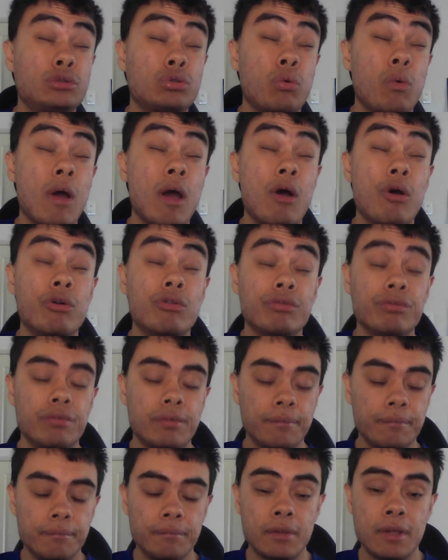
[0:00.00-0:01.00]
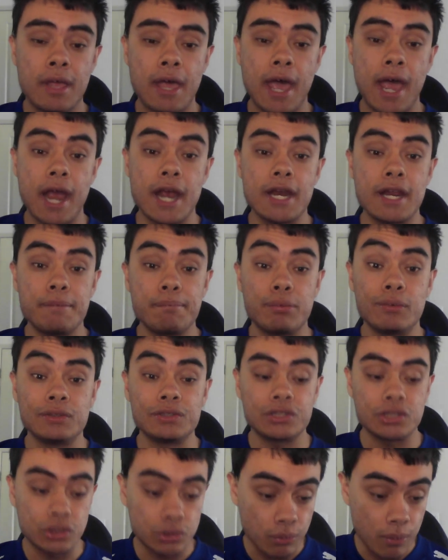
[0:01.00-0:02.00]
12. 18
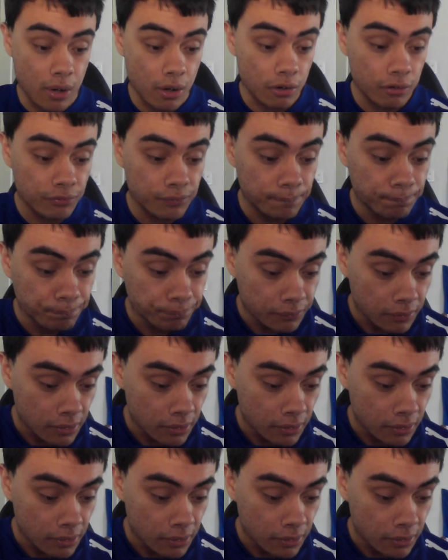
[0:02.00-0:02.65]
points to 12.